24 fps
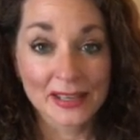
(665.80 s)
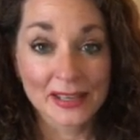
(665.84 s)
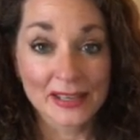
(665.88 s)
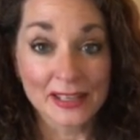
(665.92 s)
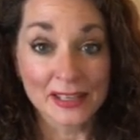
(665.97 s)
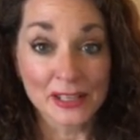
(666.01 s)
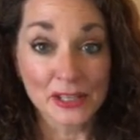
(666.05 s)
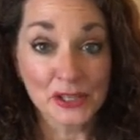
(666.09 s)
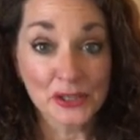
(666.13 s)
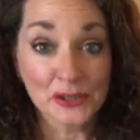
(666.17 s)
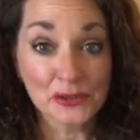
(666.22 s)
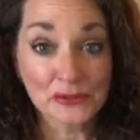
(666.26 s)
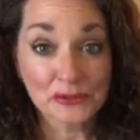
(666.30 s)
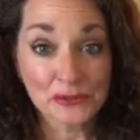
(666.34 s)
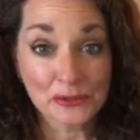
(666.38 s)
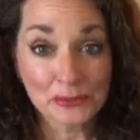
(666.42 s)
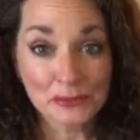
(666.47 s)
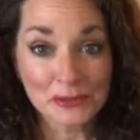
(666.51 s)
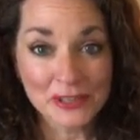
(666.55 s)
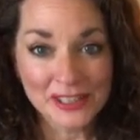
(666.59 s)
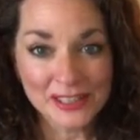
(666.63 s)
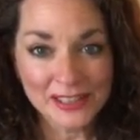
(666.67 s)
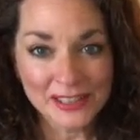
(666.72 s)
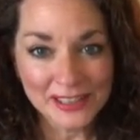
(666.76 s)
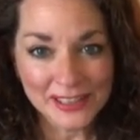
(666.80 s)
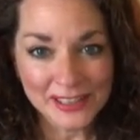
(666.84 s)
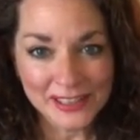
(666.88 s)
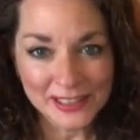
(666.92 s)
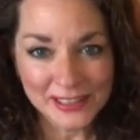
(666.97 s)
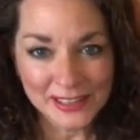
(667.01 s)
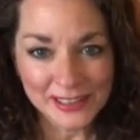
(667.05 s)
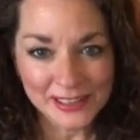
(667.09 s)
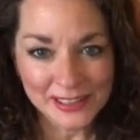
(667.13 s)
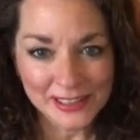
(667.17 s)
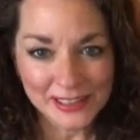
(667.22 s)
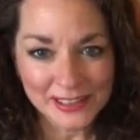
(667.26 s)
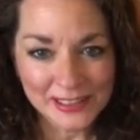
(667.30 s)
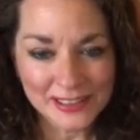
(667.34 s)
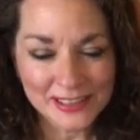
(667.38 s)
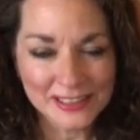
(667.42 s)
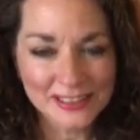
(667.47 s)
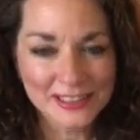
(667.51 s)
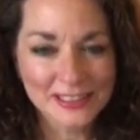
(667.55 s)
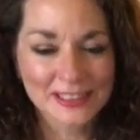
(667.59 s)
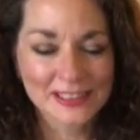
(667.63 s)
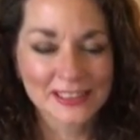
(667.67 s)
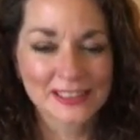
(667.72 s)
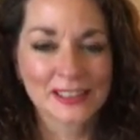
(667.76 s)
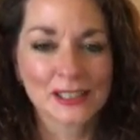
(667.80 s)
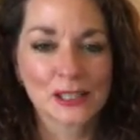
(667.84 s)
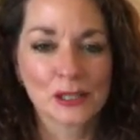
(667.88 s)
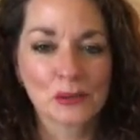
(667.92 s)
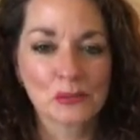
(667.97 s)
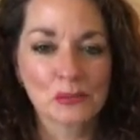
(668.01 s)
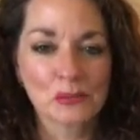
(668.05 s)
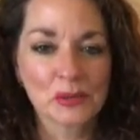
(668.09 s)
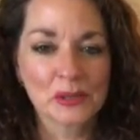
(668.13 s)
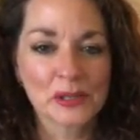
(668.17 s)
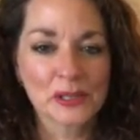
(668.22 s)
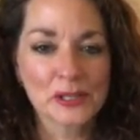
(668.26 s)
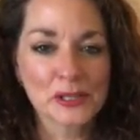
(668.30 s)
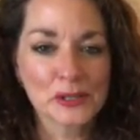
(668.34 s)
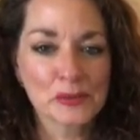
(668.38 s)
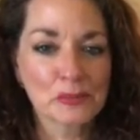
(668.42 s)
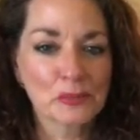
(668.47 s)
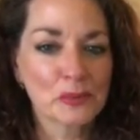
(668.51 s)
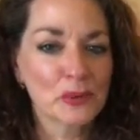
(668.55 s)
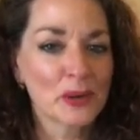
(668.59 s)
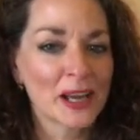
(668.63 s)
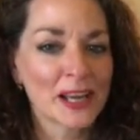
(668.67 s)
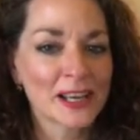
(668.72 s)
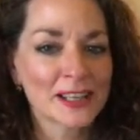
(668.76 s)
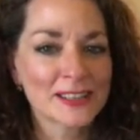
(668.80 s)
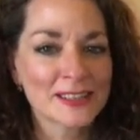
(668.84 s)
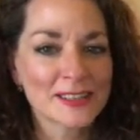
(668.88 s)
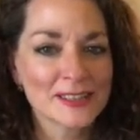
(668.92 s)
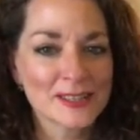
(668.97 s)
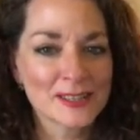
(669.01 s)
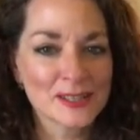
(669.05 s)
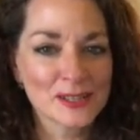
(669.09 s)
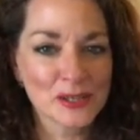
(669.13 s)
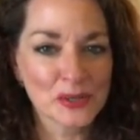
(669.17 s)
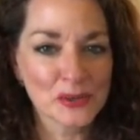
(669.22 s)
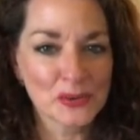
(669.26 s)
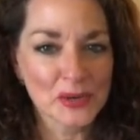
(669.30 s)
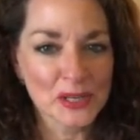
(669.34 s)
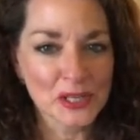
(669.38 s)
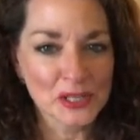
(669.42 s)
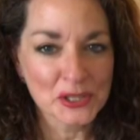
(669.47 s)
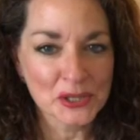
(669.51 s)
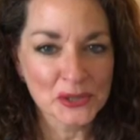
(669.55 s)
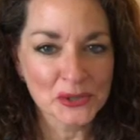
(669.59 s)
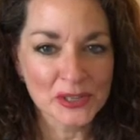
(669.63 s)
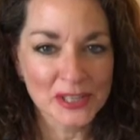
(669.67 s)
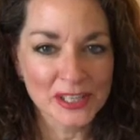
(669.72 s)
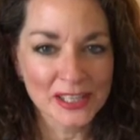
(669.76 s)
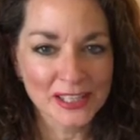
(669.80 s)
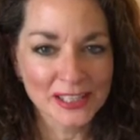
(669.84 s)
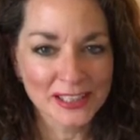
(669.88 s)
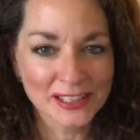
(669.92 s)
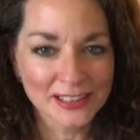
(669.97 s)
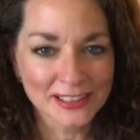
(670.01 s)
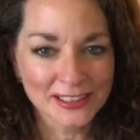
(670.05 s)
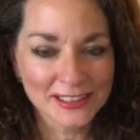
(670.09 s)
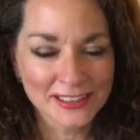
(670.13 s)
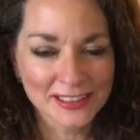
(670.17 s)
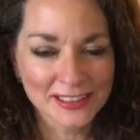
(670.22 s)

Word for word: Thank you for being here. Please practice surrendering